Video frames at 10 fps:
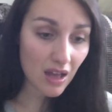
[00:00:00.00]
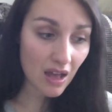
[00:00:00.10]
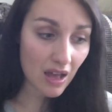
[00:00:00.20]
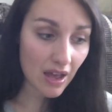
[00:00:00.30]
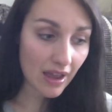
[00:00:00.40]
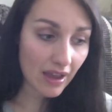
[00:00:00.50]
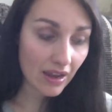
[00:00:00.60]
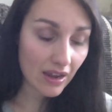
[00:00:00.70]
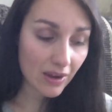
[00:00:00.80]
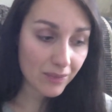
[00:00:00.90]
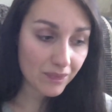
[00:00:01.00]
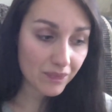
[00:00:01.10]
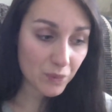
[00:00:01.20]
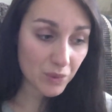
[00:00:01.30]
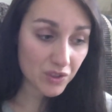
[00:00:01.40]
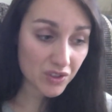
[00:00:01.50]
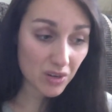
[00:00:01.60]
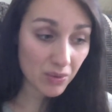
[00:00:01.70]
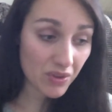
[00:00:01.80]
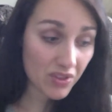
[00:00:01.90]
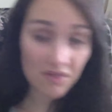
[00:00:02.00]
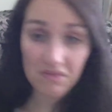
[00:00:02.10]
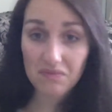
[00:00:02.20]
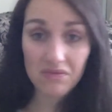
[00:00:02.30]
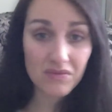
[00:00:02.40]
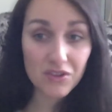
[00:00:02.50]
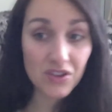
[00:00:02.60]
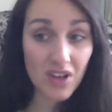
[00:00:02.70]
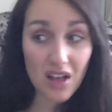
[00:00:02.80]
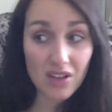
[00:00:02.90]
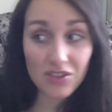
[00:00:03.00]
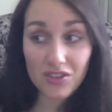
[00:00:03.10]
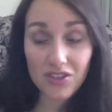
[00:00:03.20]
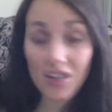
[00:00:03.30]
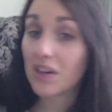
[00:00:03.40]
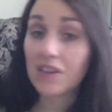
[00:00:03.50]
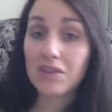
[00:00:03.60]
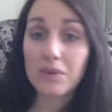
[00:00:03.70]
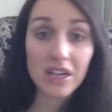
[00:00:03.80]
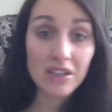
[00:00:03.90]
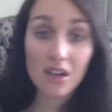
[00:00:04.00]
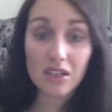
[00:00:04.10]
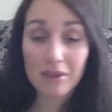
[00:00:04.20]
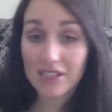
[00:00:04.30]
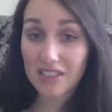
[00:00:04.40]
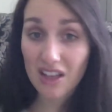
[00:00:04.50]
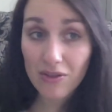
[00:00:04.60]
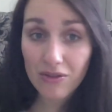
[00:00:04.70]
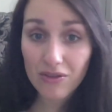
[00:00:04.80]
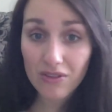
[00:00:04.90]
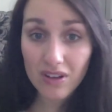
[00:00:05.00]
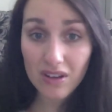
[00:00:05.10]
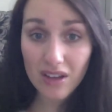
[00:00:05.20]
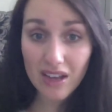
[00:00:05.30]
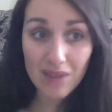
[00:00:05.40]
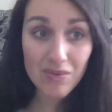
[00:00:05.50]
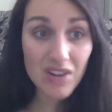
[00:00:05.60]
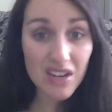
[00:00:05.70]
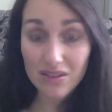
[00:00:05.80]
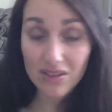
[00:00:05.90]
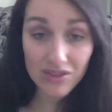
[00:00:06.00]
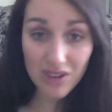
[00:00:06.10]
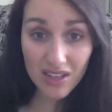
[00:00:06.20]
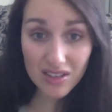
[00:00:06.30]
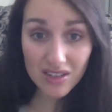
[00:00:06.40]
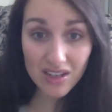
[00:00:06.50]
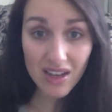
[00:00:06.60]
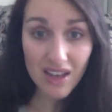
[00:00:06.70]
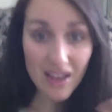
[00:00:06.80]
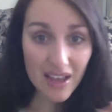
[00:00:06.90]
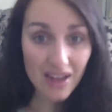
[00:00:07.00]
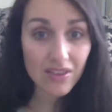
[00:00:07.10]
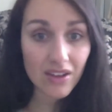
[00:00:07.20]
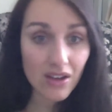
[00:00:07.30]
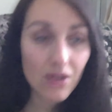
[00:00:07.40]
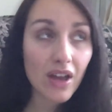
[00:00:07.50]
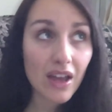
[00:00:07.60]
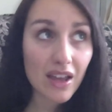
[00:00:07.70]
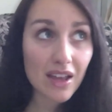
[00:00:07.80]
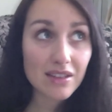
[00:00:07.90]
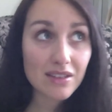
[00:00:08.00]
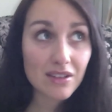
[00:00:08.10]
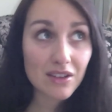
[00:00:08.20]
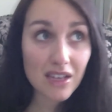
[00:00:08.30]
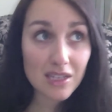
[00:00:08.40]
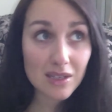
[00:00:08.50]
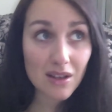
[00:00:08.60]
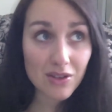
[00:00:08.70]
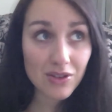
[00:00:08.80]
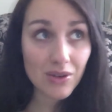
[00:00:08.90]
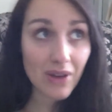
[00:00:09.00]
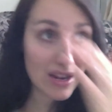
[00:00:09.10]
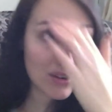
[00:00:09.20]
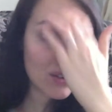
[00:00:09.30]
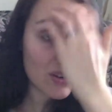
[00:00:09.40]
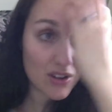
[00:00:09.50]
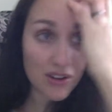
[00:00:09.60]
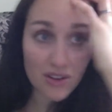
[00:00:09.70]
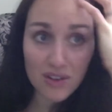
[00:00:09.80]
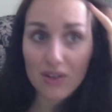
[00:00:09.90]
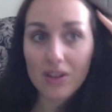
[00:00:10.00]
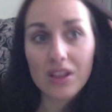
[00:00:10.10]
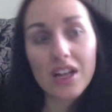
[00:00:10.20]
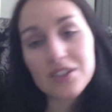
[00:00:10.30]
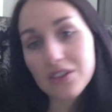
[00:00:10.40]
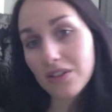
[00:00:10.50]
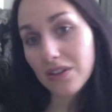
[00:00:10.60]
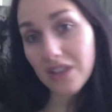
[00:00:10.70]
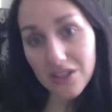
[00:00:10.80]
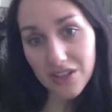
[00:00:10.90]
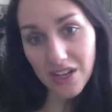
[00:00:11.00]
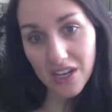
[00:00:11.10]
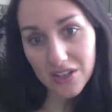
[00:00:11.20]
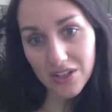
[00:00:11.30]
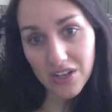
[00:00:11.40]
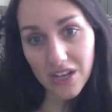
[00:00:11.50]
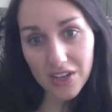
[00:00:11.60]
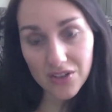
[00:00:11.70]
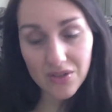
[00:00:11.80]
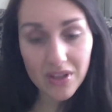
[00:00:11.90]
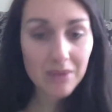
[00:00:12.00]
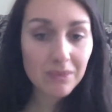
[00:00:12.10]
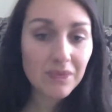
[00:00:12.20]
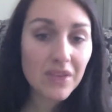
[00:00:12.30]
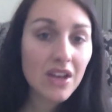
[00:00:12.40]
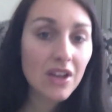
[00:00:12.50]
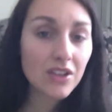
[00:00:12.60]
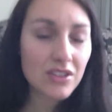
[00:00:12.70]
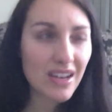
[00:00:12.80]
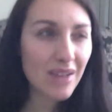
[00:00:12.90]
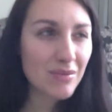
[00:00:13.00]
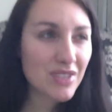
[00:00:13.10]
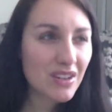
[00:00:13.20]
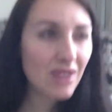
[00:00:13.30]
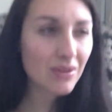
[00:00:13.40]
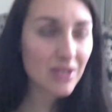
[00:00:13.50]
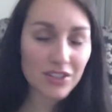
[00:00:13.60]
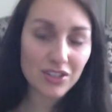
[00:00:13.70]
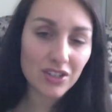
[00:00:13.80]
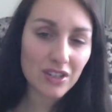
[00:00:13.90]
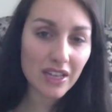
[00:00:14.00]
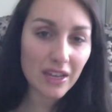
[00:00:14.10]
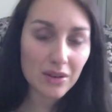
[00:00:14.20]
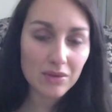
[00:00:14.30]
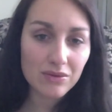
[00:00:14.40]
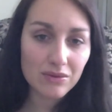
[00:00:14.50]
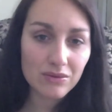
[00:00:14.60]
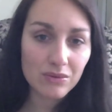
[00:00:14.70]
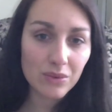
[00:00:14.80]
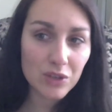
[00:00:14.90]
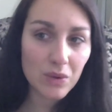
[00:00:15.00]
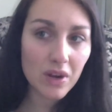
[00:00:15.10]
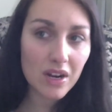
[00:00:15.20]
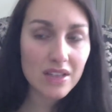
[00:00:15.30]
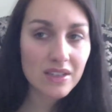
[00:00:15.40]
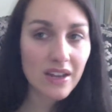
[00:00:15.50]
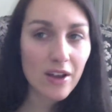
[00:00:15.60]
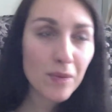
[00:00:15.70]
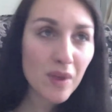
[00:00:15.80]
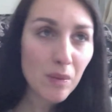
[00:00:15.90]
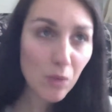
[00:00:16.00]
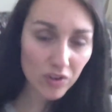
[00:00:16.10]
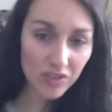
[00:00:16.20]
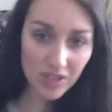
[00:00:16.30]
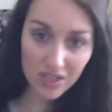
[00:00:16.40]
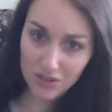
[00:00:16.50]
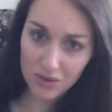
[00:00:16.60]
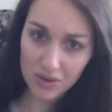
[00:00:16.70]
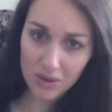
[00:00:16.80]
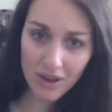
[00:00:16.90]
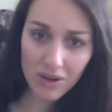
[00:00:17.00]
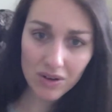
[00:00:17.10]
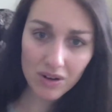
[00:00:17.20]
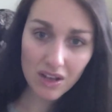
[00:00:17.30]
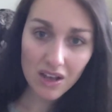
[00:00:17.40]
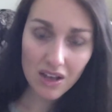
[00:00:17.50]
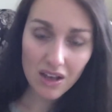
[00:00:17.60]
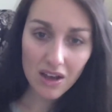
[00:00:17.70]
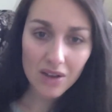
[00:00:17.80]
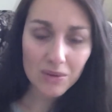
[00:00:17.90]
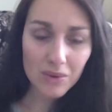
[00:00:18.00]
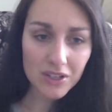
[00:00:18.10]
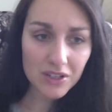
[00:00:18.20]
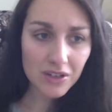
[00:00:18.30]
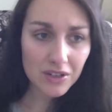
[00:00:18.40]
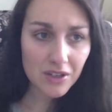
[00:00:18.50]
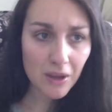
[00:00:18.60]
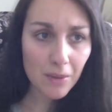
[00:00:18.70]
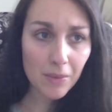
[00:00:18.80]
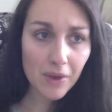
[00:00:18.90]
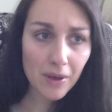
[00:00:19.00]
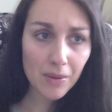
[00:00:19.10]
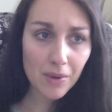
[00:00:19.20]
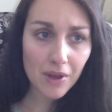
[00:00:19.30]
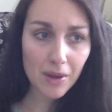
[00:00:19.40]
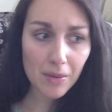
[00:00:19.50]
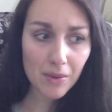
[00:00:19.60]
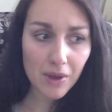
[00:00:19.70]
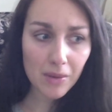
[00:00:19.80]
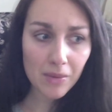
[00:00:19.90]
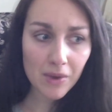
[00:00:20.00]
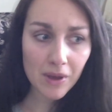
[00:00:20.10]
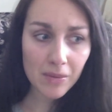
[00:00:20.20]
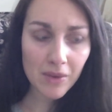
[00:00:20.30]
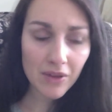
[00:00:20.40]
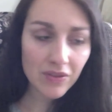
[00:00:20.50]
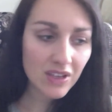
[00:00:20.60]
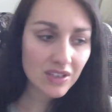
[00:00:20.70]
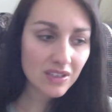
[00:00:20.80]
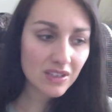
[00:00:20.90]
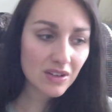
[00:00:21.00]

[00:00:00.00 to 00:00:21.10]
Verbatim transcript: I will stutter with, I'll just stutter even when I talk to myself and I'm not even stressed. And I'll think, okay, it, it's also a neuro neurological ish, ish, issue then. So I, I'm still not really sure like which one it is. And I hope that more studies do come out on research ab, ab, ab, about this.